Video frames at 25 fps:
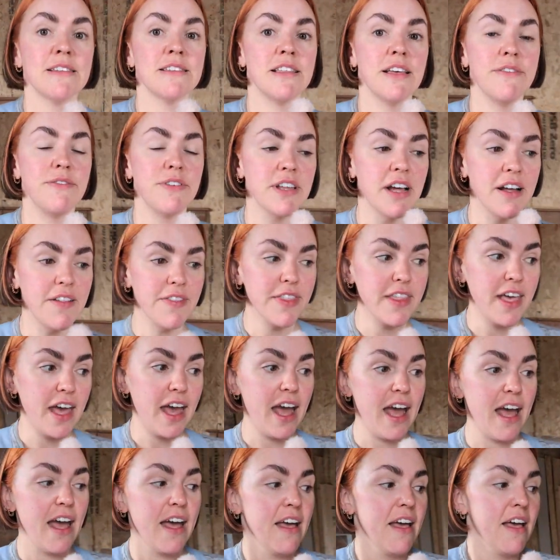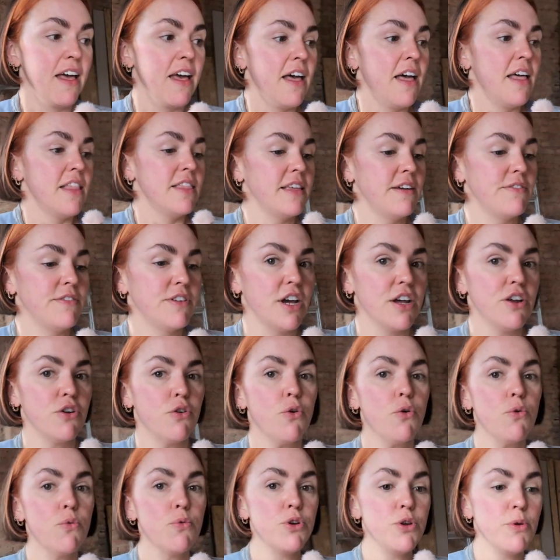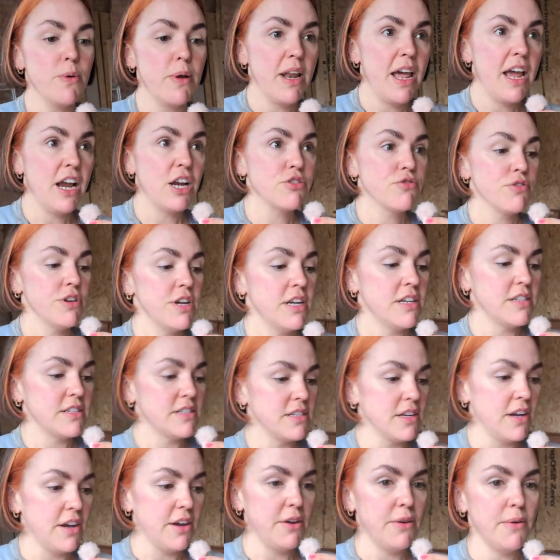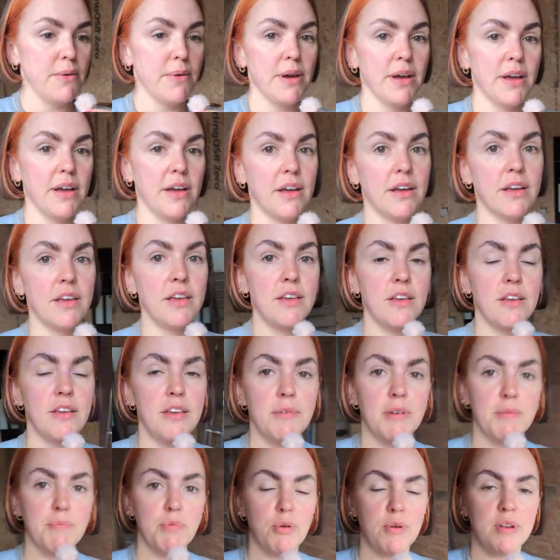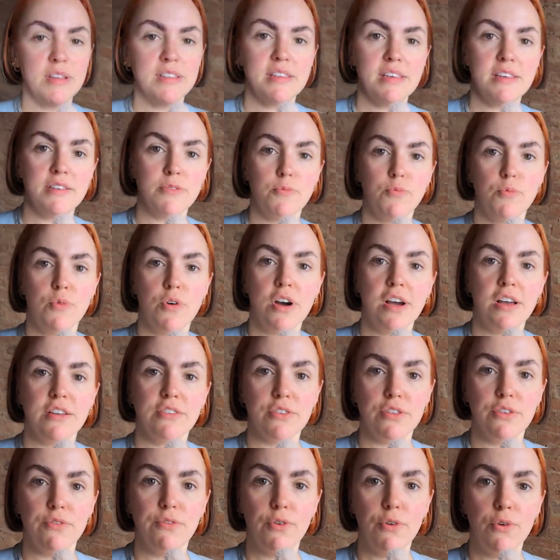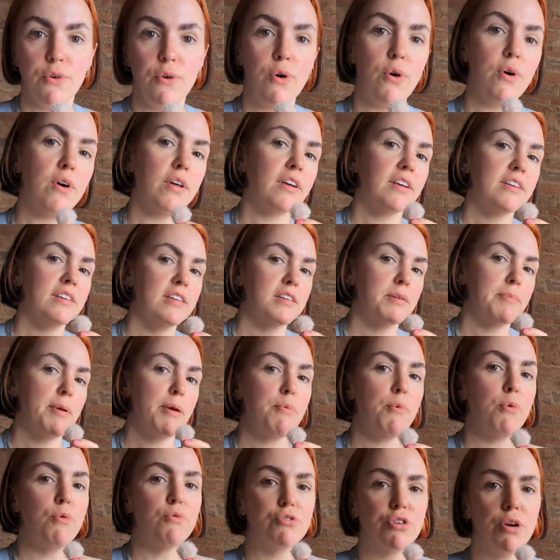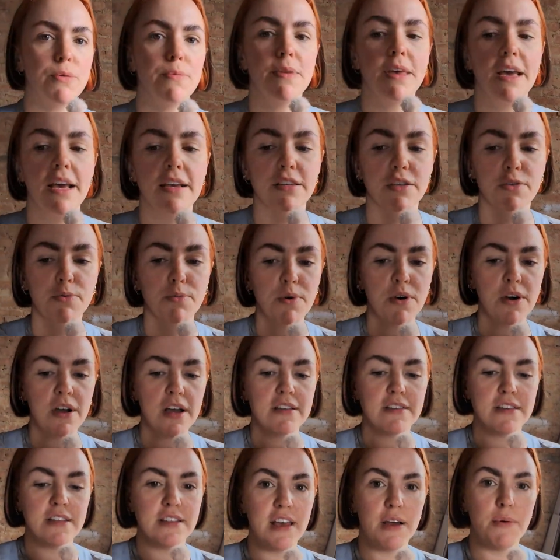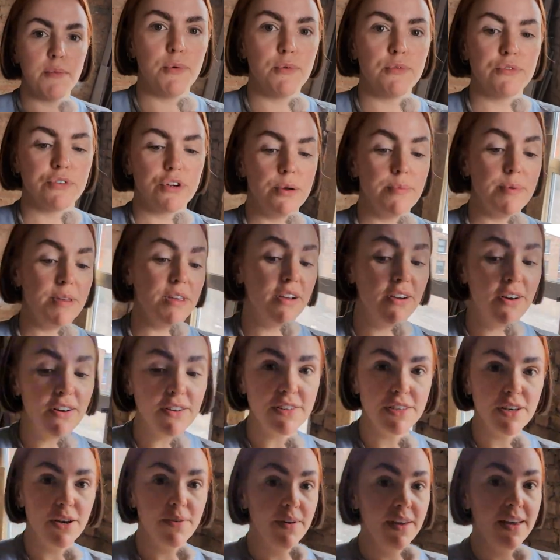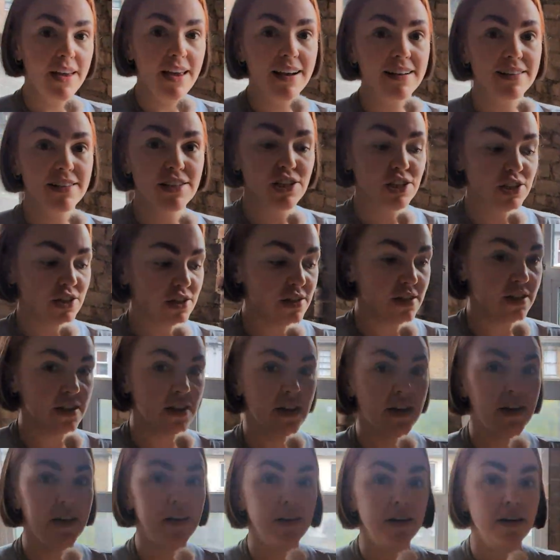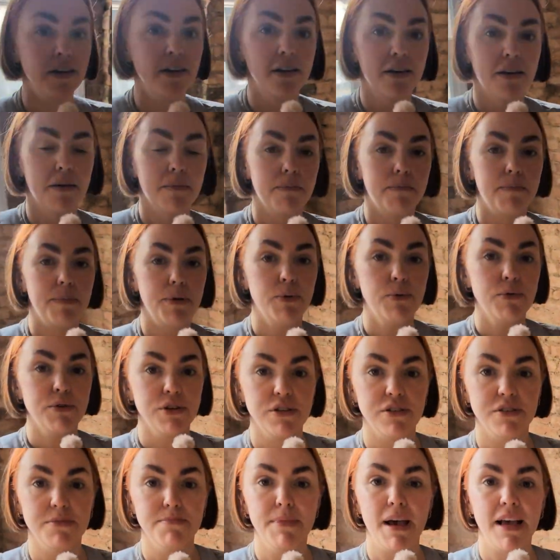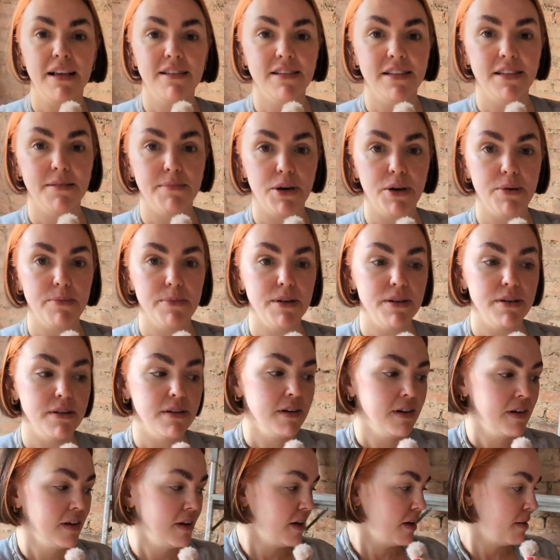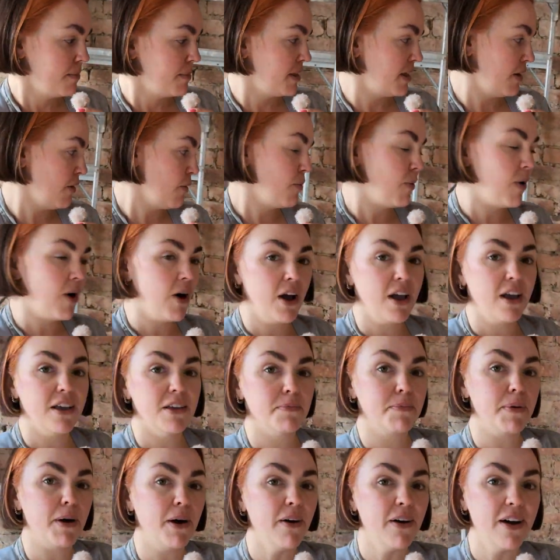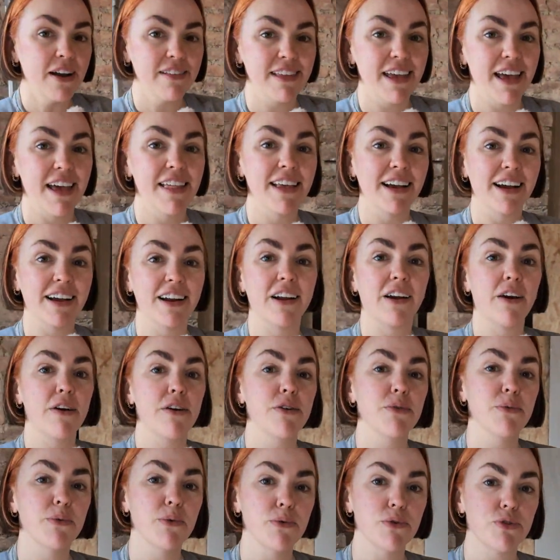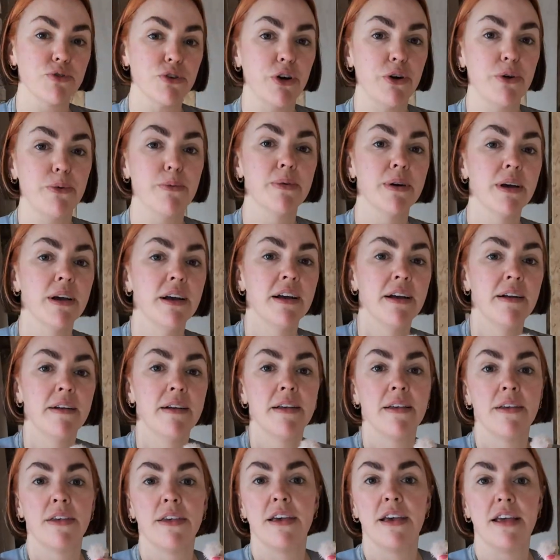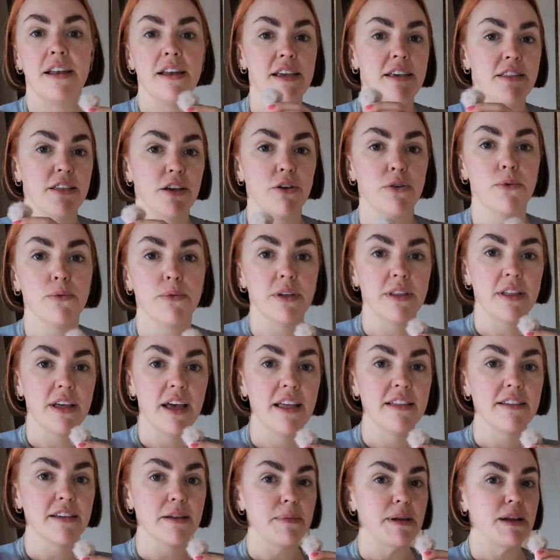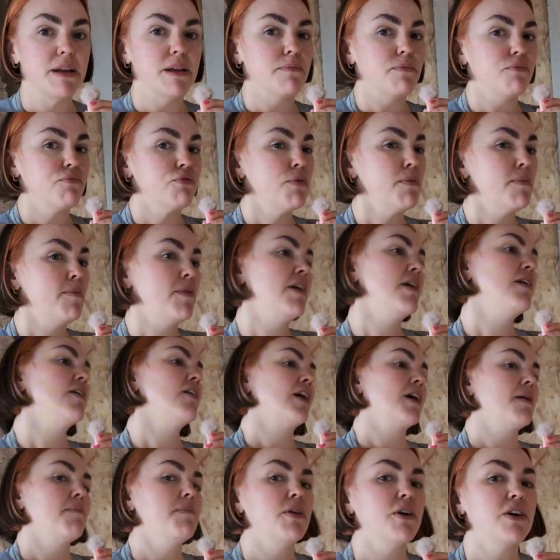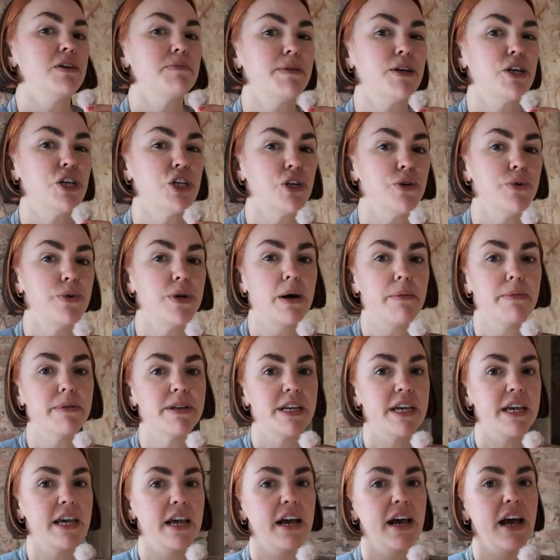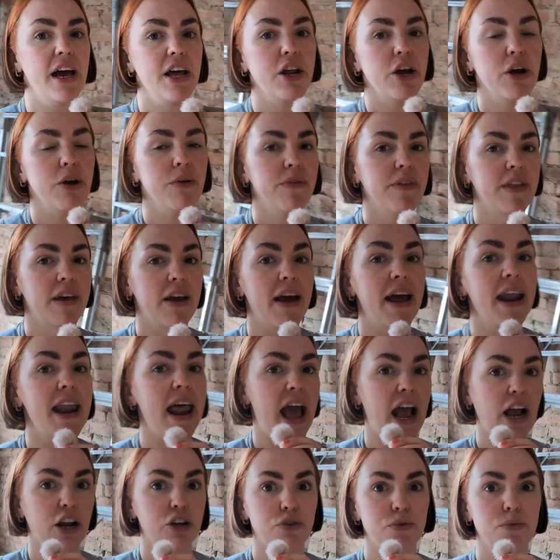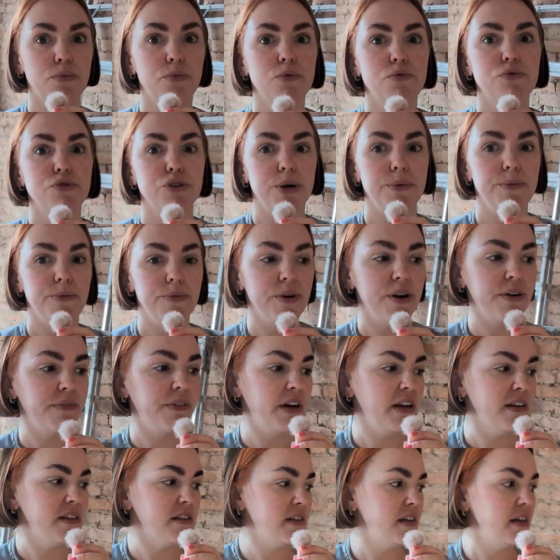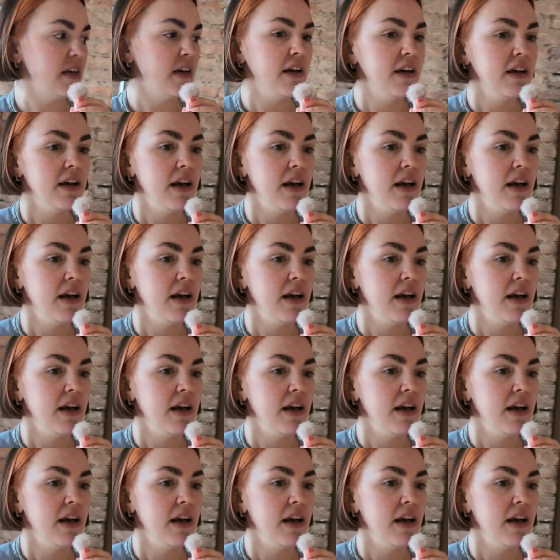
They've done that. They've done all new electrics, so you can probably see some wires on the floor because there's going to be a wardrobe there, so wires in wardrobe, and you can't see over here because it's just builder's mess at the moment, but there are wires behind there that are going to go in the wardrobe in either corner there. There's going to be probably like a nice big shoe cupboard here, and over there an actual wardrobe in front of us.